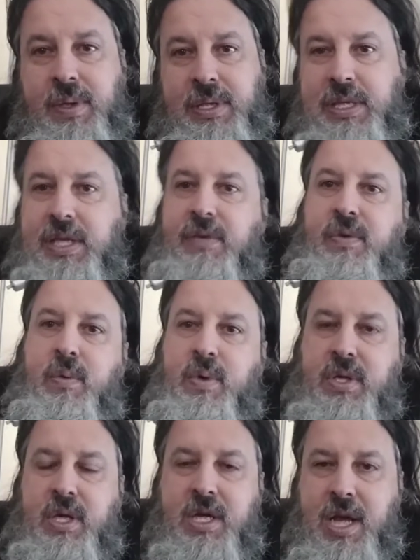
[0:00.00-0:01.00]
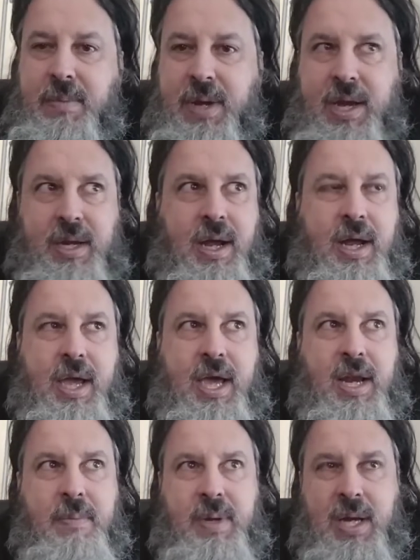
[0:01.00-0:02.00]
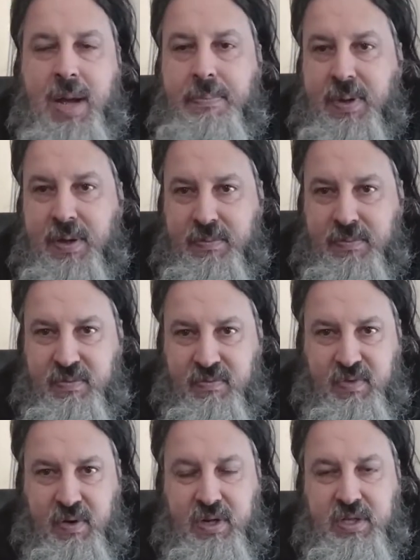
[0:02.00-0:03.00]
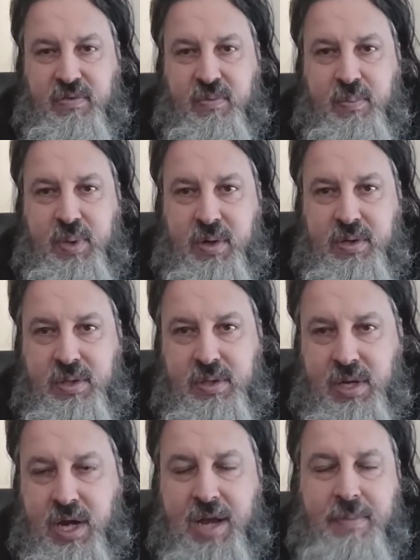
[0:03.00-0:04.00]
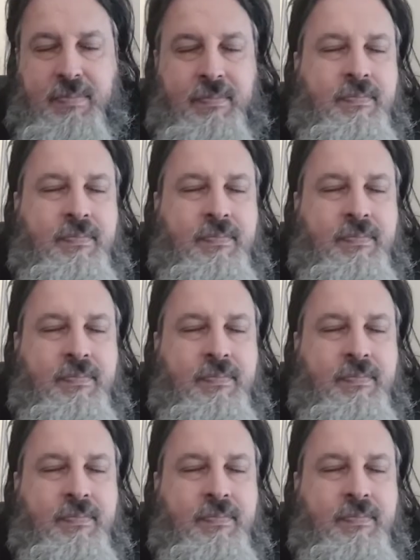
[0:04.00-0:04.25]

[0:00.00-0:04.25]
that delivery was going to come in, I had to be up at various different periods of time.